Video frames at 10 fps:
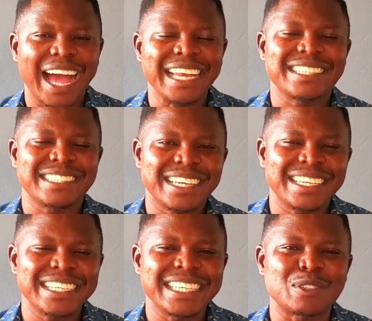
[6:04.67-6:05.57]

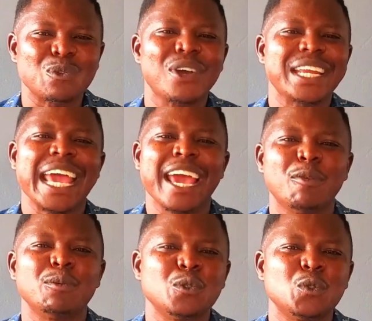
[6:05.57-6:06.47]
Understanding is what
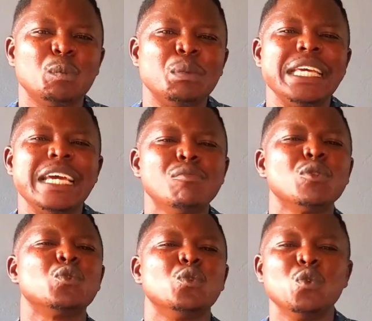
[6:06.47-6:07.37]
helps you to be
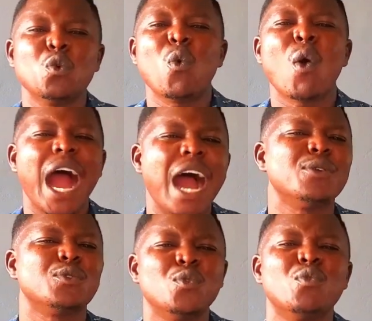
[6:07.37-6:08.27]
able to know
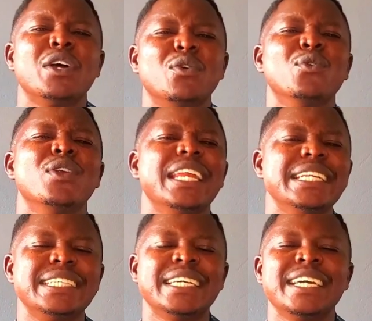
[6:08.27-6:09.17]
how to
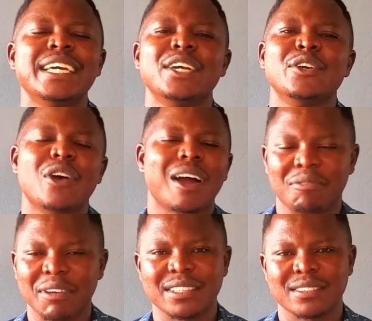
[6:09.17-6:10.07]
regulate your
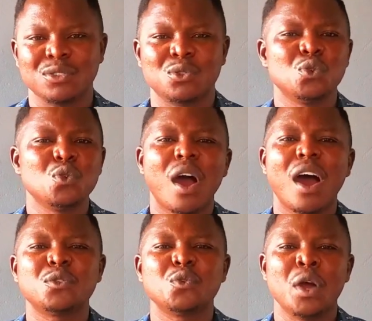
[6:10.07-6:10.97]
affairs, to know
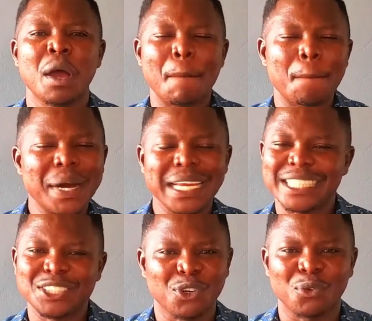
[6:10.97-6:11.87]
how to
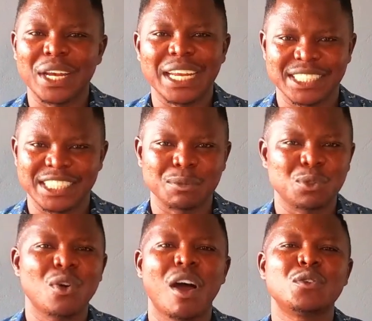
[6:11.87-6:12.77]
manage your relationship,
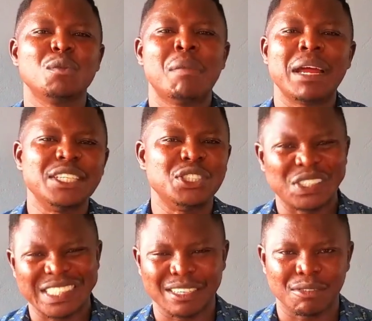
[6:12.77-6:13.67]
to know how to manage
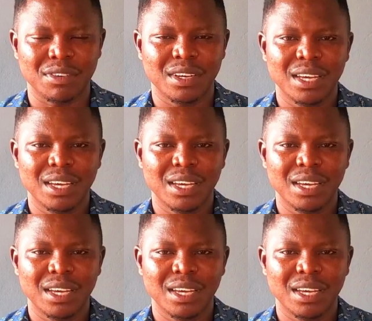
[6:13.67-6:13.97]
yourself.